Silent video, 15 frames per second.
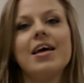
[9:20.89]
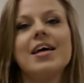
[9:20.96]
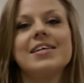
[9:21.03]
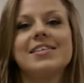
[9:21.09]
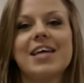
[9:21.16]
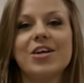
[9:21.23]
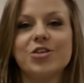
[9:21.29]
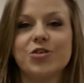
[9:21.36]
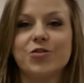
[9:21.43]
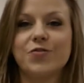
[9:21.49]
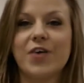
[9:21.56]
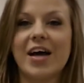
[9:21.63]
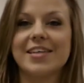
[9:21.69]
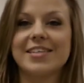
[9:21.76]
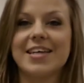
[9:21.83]
Essential
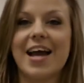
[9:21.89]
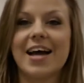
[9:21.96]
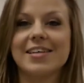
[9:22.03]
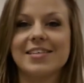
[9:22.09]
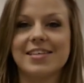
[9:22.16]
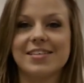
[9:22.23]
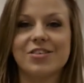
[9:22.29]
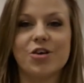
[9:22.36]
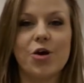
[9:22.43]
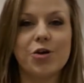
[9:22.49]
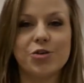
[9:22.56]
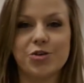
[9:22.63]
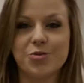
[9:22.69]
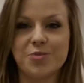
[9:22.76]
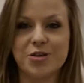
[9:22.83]
fatty acids
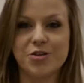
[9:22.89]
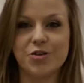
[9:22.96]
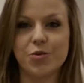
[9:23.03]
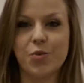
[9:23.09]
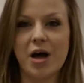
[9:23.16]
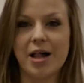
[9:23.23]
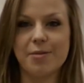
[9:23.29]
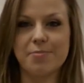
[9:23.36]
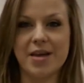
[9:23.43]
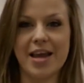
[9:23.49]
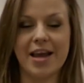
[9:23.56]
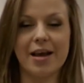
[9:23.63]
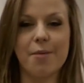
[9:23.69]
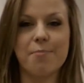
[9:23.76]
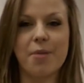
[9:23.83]
contribute to
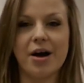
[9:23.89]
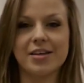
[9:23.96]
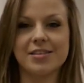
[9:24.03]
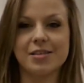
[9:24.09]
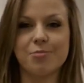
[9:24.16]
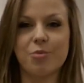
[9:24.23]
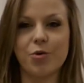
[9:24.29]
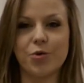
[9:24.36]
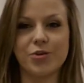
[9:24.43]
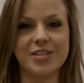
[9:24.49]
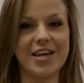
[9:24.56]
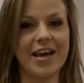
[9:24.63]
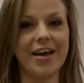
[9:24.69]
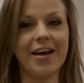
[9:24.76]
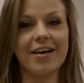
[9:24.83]
well-being by
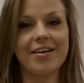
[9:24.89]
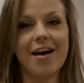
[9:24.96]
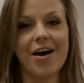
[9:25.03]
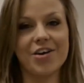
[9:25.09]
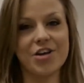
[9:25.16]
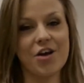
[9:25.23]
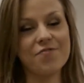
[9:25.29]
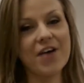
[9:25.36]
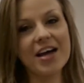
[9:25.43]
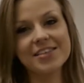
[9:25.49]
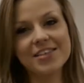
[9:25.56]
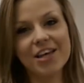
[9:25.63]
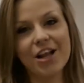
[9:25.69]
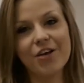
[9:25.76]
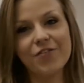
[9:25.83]
supporting
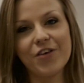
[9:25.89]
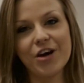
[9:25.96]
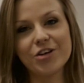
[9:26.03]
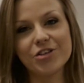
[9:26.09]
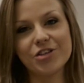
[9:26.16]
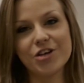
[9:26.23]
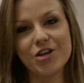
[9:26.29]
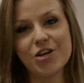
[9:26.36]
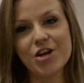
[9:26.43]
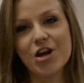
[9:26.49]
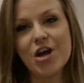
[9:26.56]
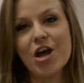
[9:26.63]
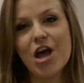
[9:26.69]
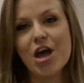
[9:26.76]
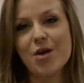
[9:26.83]
cardiovascular function,
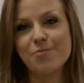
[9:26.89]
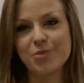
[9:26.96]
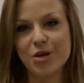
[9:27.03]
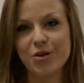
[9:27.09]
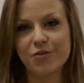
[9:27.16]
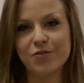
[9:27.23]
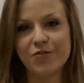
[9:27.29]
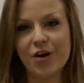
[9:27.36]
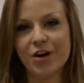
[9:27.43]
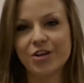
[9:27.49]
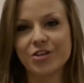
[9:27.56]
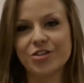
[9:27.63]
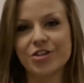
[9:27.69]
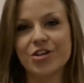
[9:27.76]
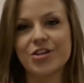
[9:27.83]
immune
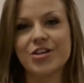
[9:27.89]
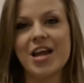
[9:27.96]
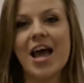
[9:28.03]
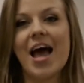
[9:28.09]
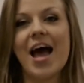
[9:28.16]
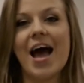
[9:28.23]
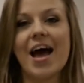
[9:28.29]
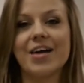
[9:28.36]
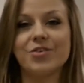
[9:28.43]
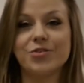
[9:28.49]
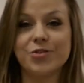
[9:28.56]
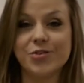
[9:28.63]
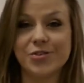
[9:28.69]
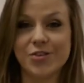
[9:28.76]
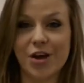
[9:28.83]
function, and
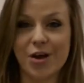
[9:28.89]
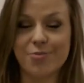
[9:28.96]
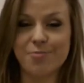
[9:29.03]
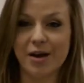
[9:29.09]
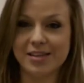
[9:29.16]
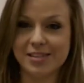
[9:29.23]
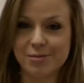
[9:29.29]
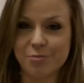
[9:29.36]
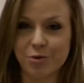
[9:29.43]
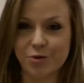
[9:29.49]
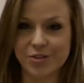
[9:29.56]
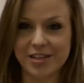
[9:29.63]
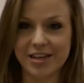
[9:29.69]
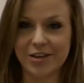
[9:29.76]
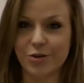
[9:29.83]
also by
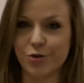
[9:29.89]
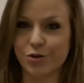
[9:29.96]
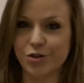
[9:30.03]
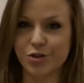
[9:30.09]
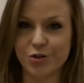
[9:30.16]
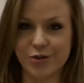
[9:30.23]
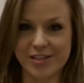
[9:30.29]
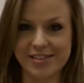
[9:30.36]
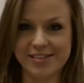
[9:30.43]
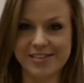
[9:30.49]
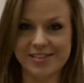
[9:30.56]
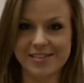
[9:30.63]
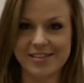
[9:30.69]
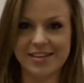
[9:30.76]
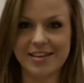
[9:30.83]
supporting your joints.